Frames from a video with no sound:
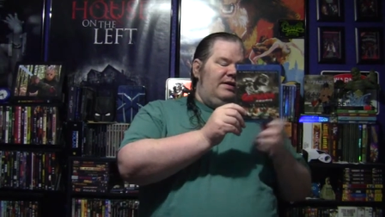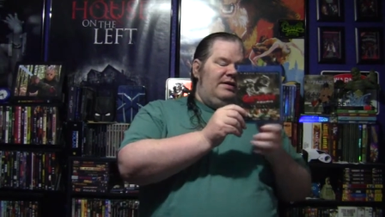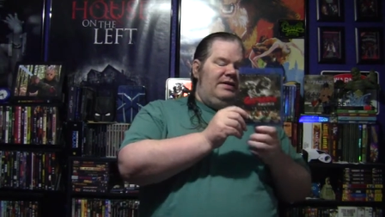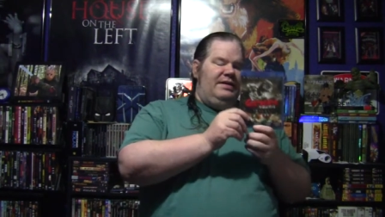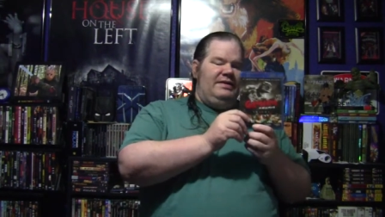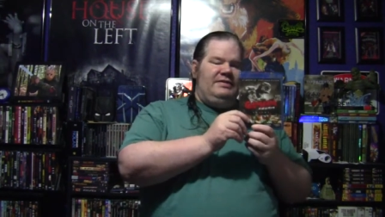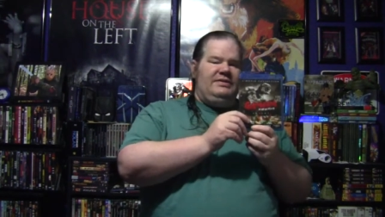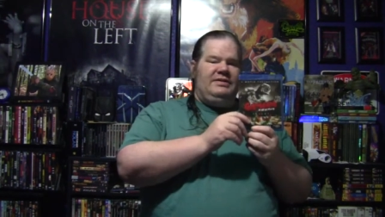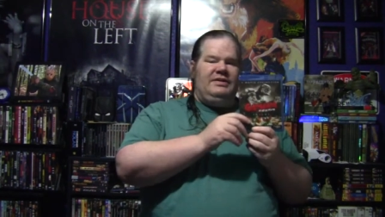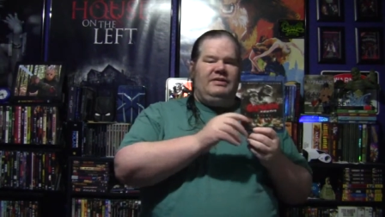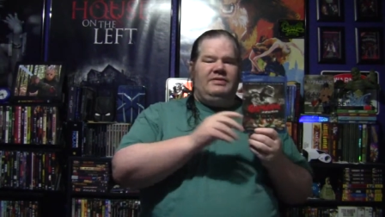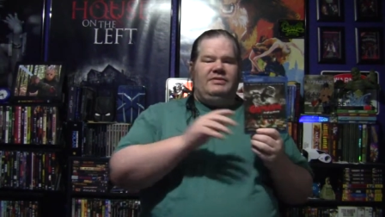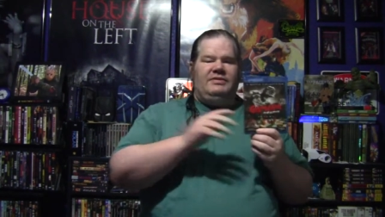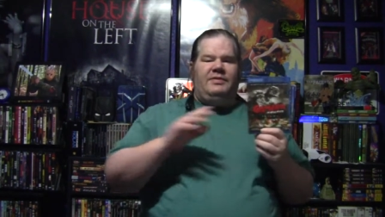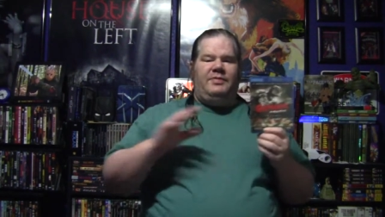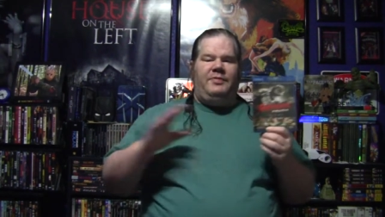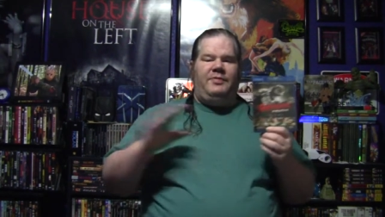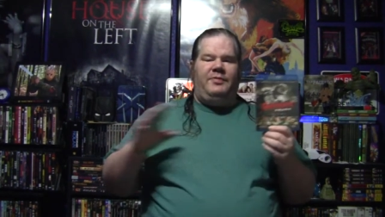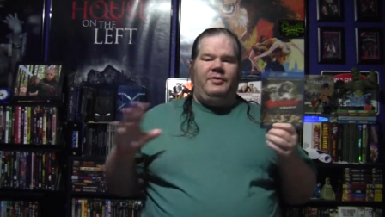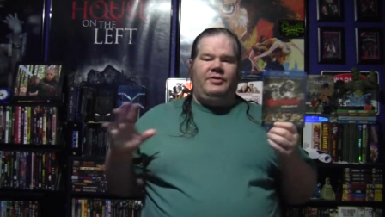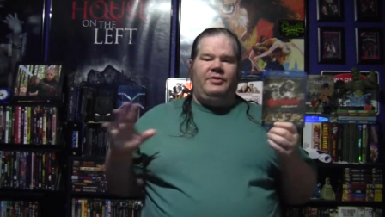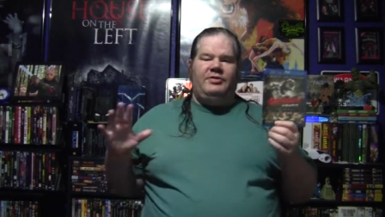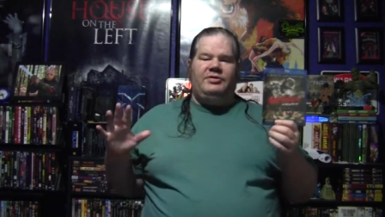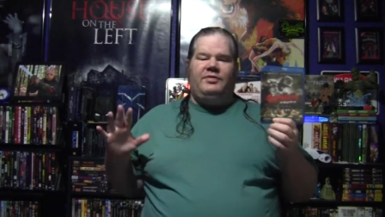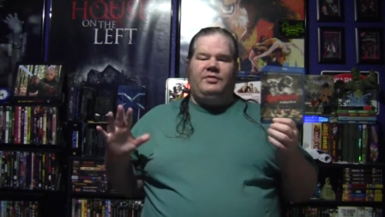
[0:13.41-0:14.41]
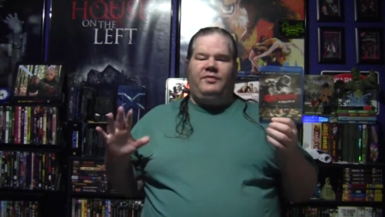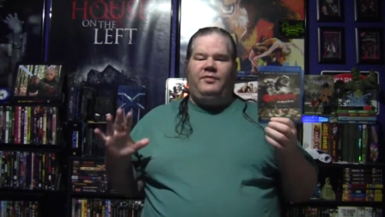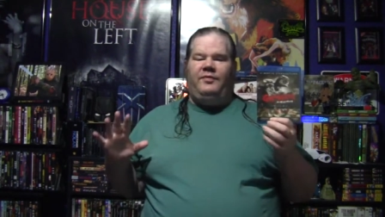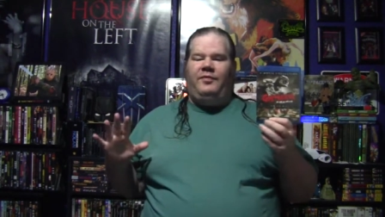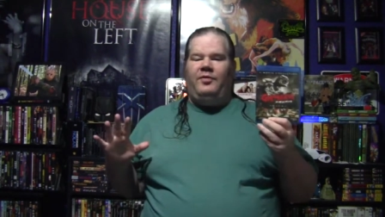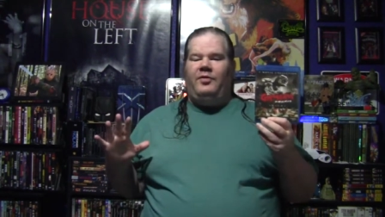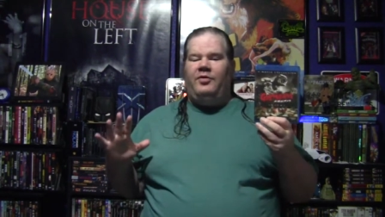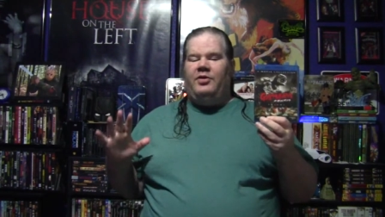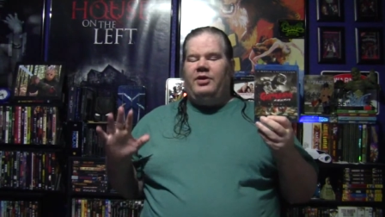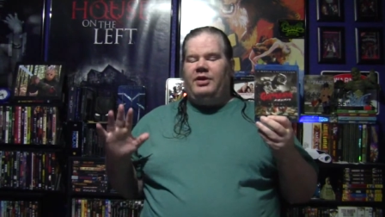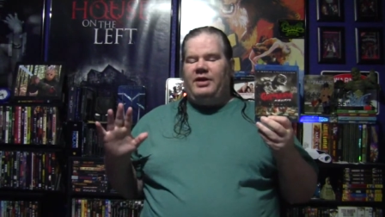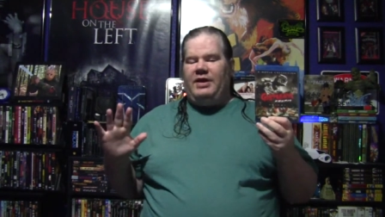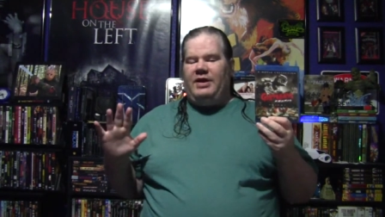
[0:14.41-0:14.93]
This is the first
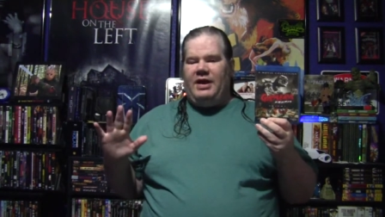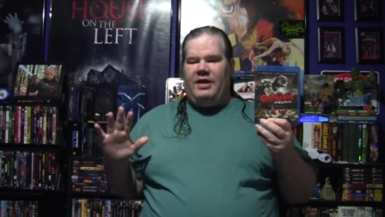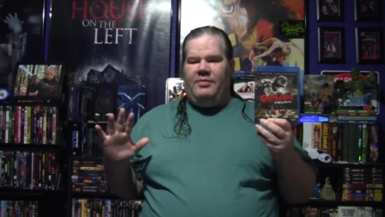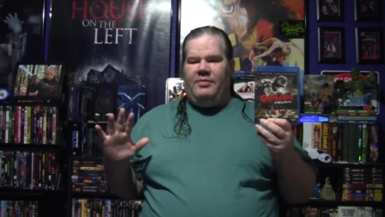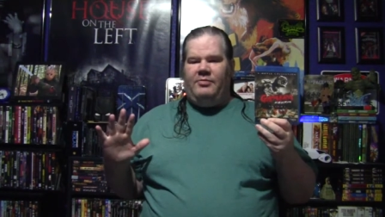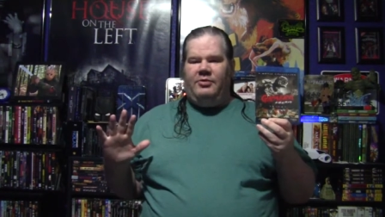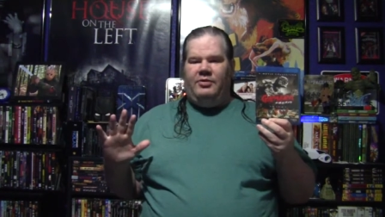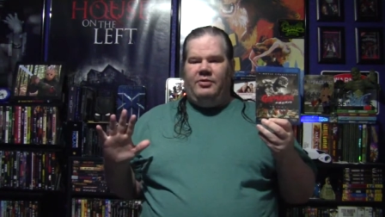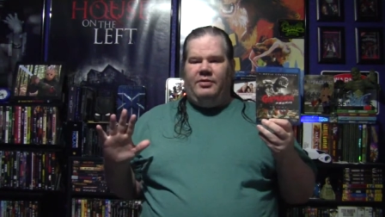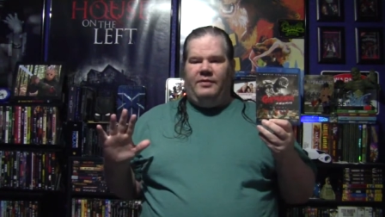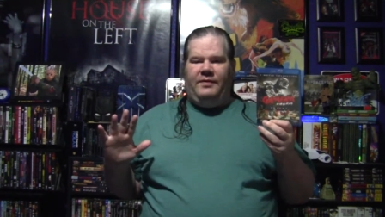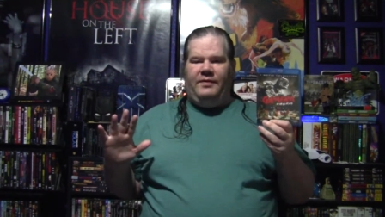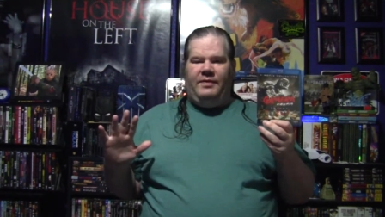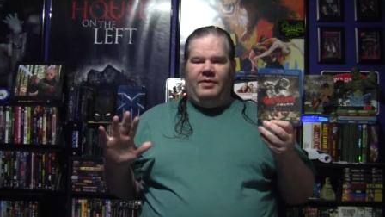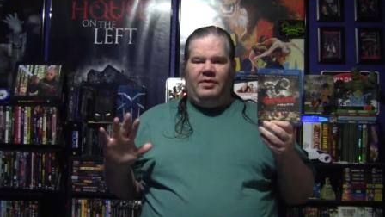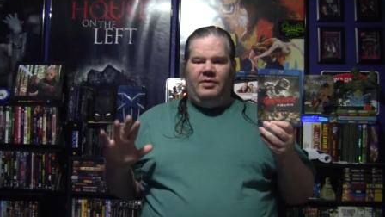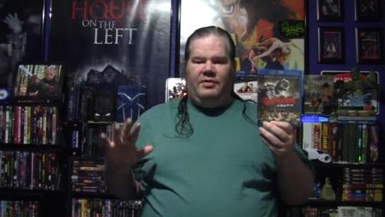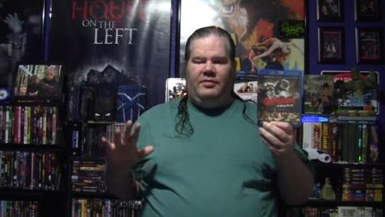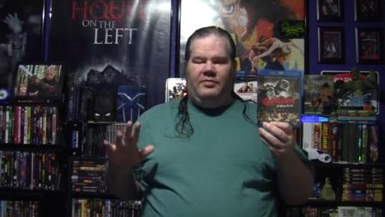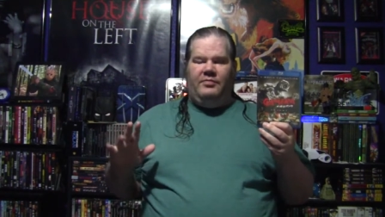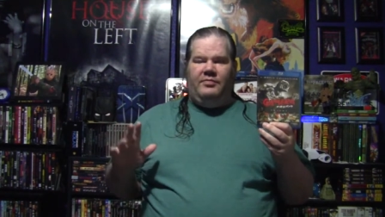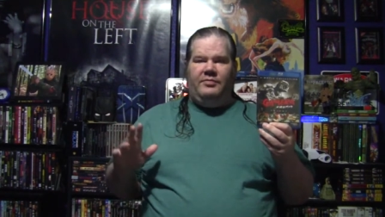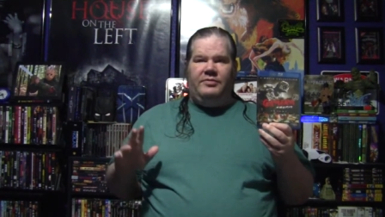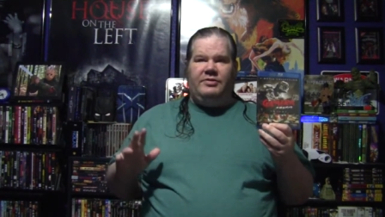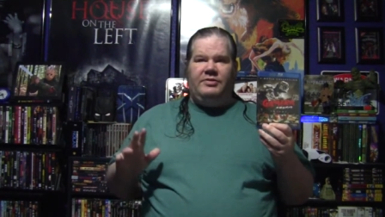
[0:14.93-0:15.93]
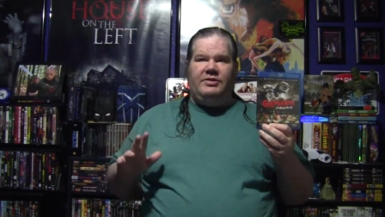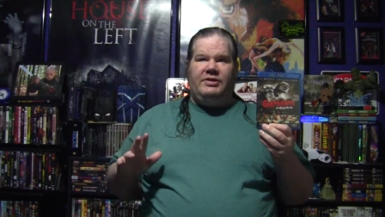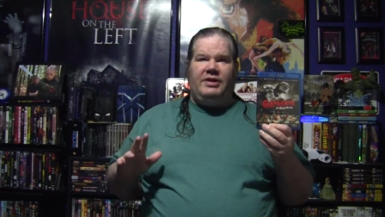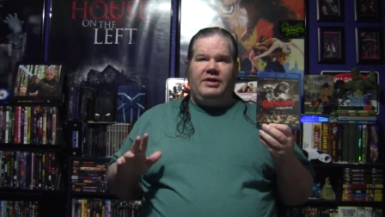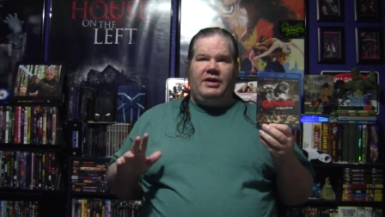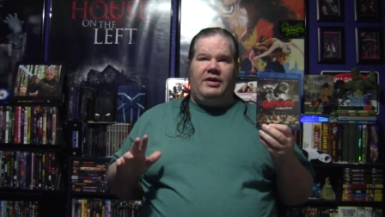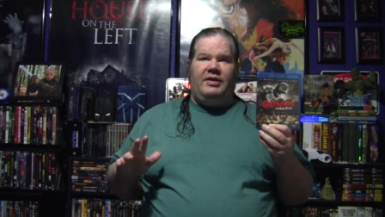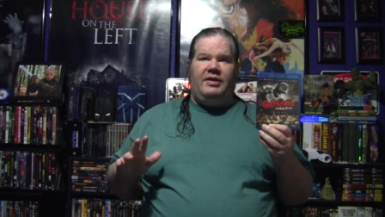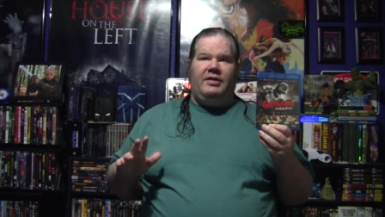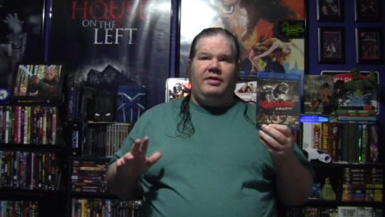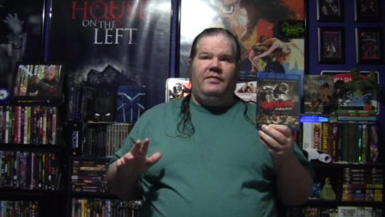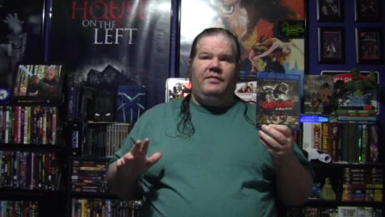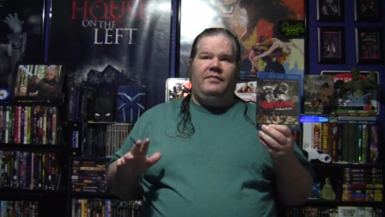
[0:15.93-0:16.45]
four Gamera films
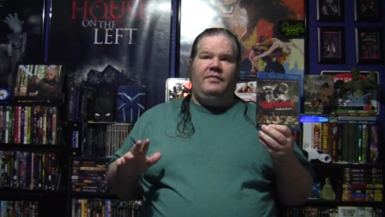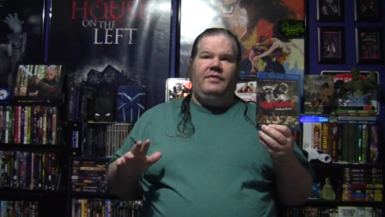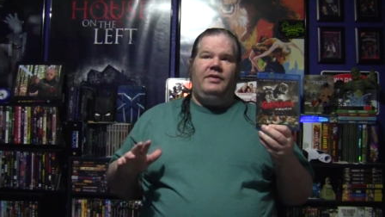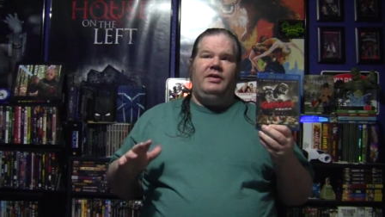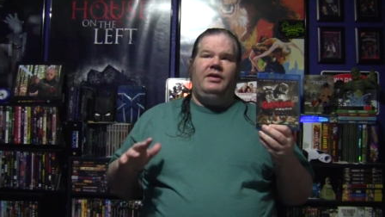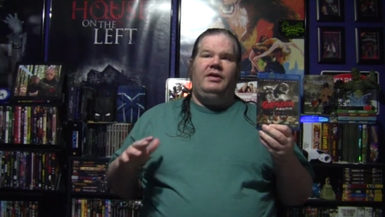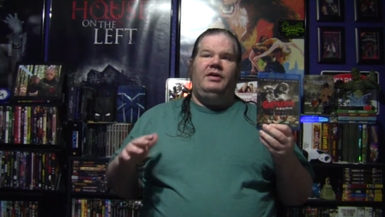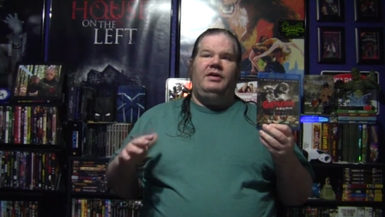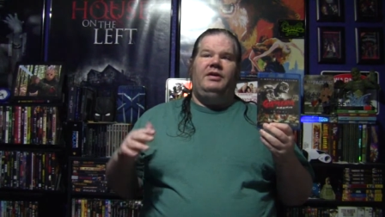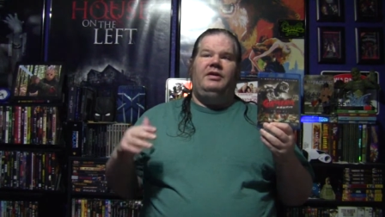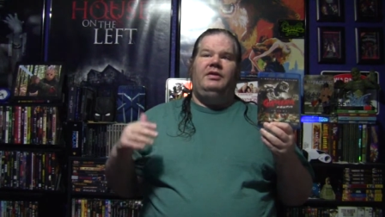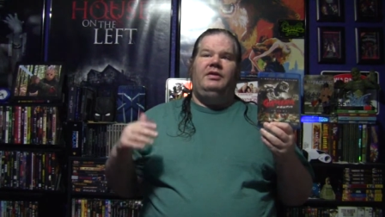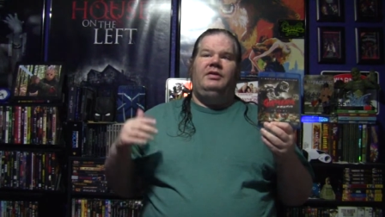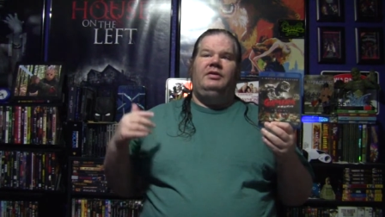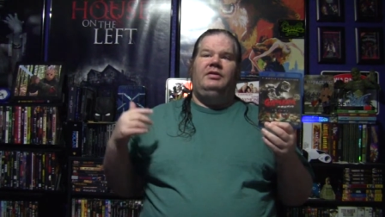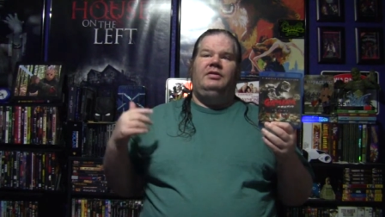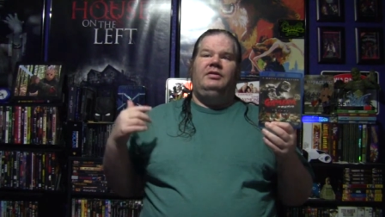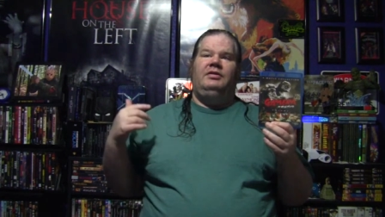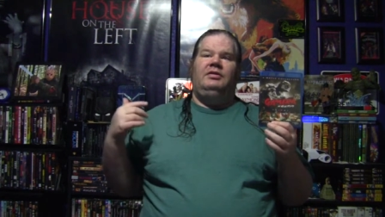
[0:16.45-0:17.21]
out of the...